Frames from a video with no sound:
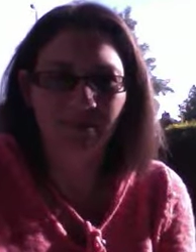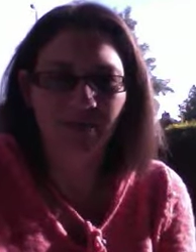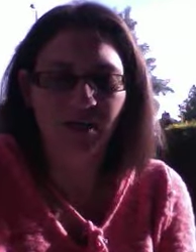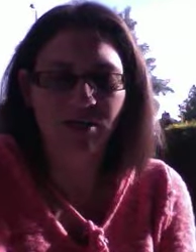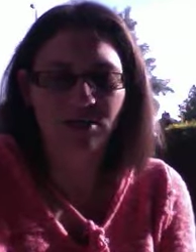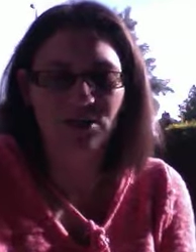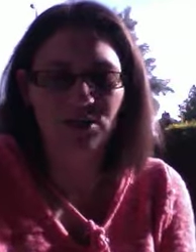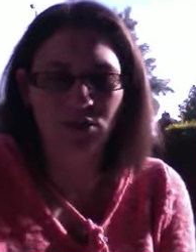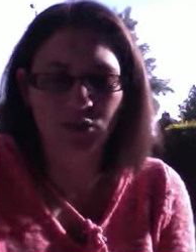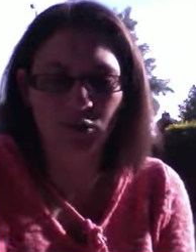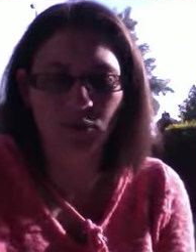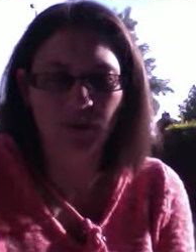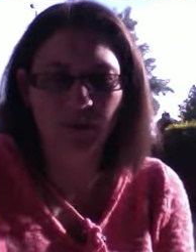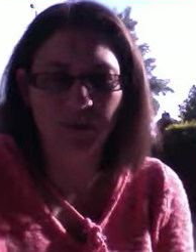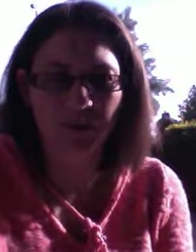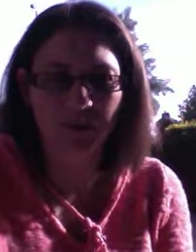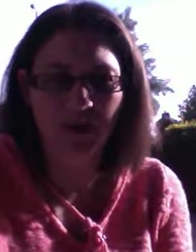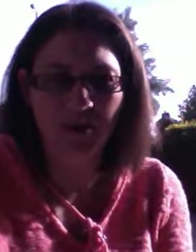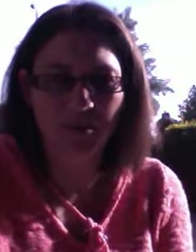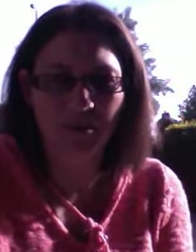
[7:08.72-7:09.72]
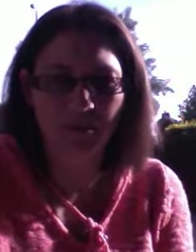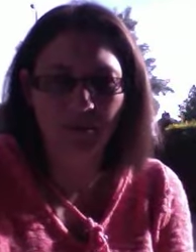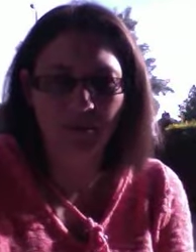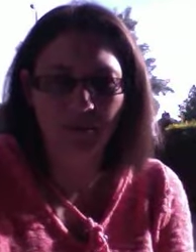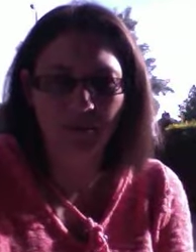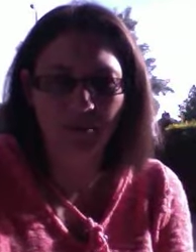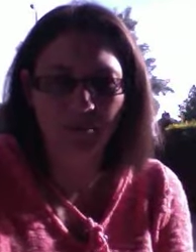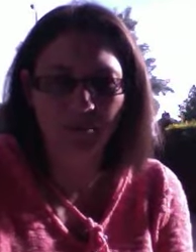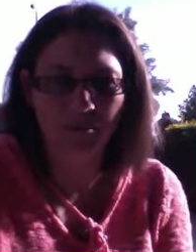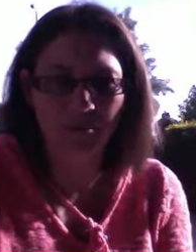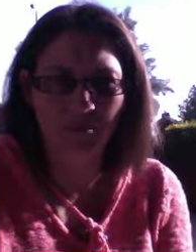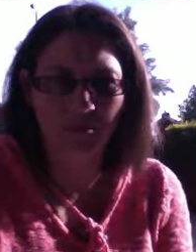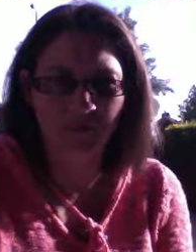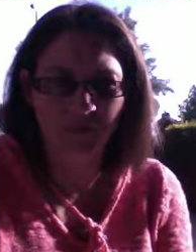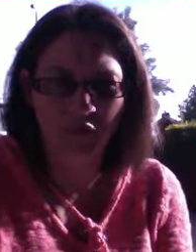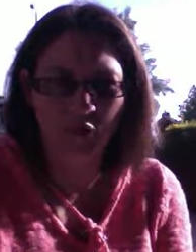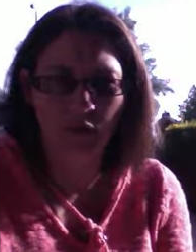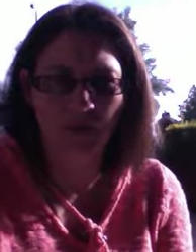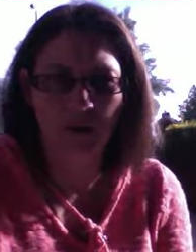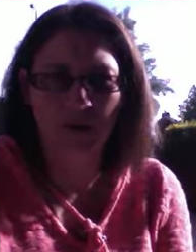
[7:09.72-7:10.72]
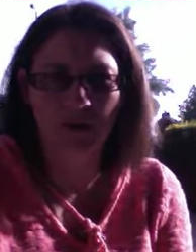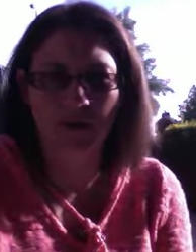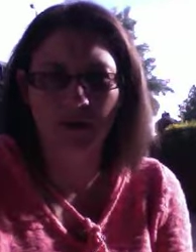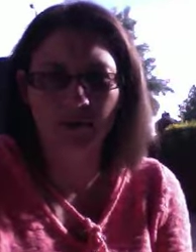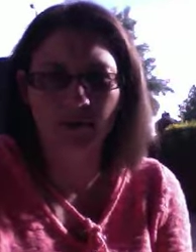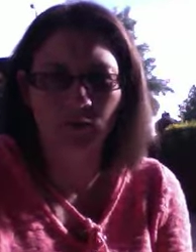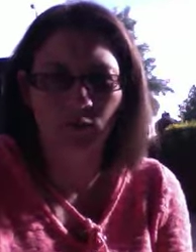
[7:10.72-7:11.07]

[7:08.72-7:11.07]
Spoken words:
Assume that fluid,